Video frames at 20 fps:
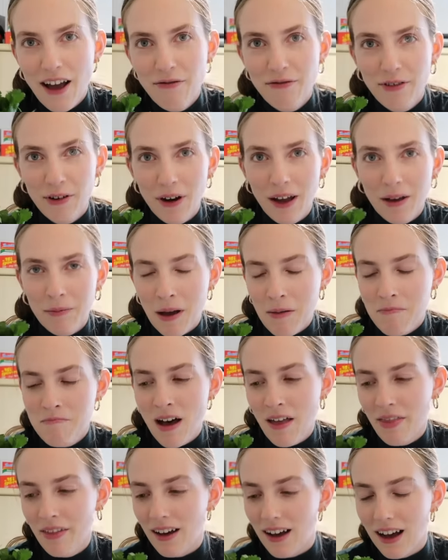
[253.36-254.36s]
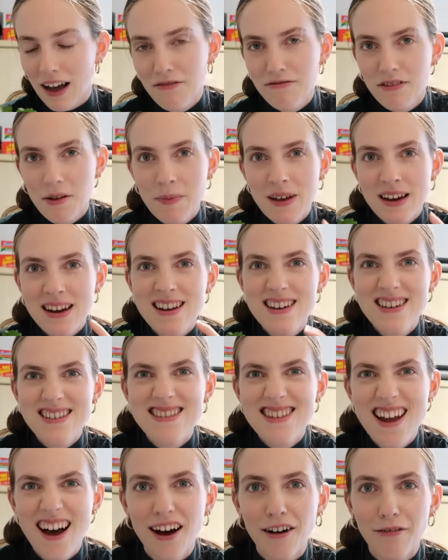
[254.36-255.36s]
I feel like my mother, I
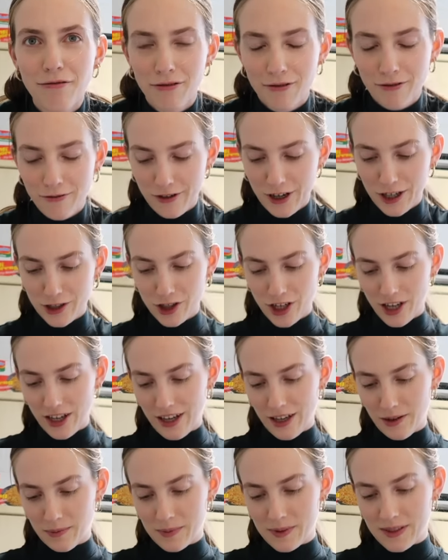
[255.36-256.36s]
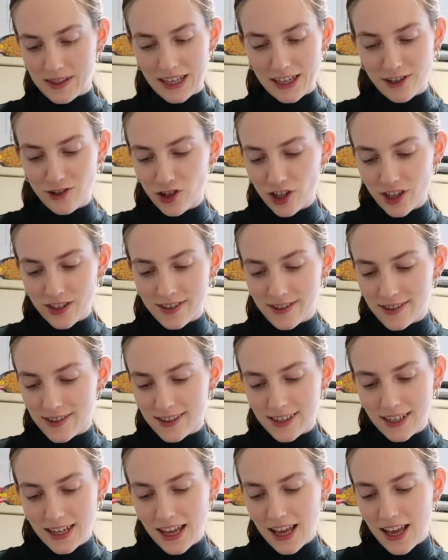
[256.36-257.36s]
flipping love fresh herbs.
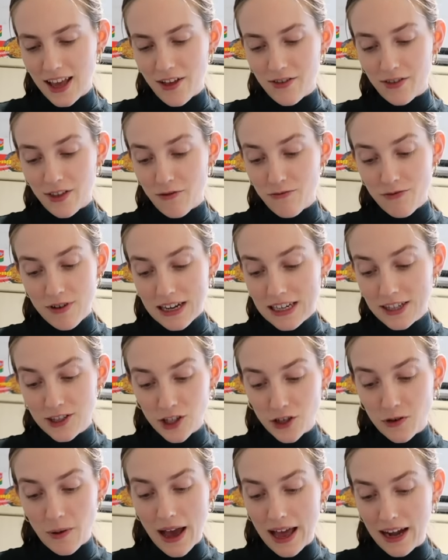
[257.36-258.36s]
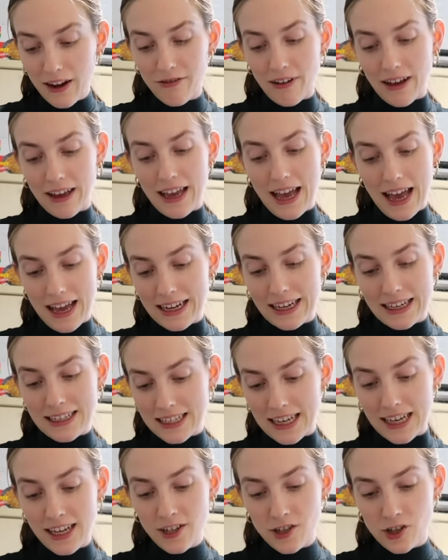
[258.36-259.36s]
They really do elevate any
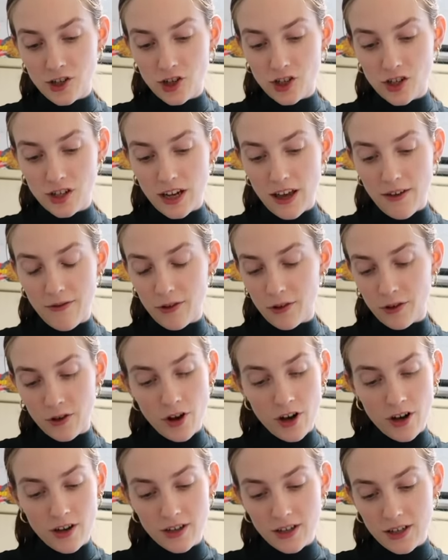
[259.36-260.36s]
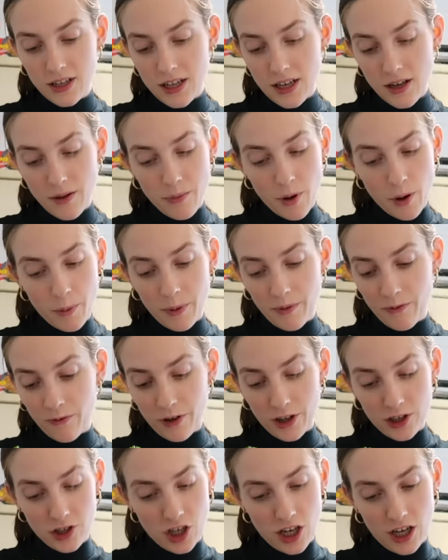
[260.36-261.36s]
dish. If you're not popping
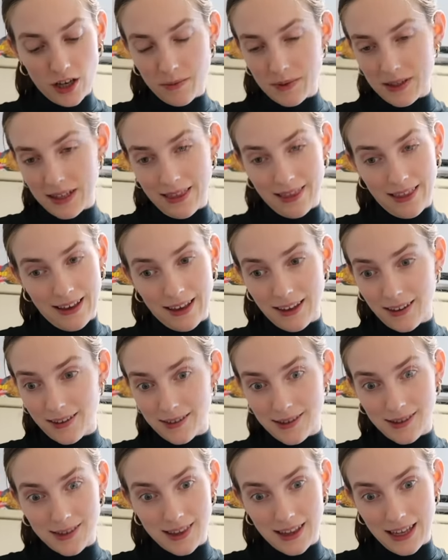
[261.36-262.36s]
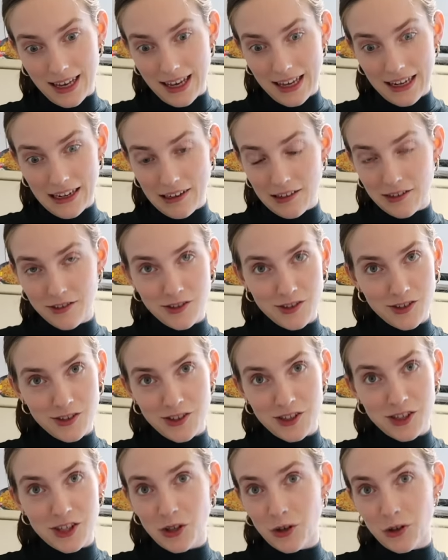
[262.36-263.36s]
fresh herbs and things, then
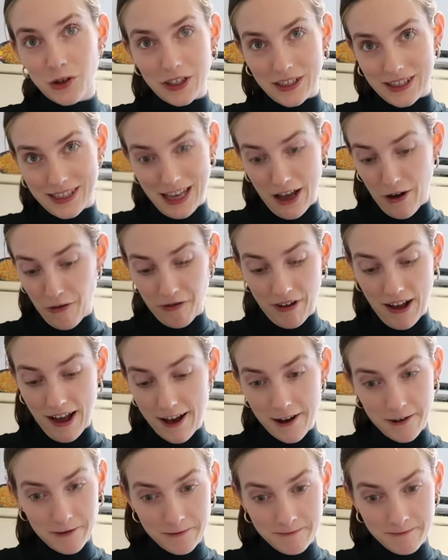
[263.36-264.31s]
sort yourself out.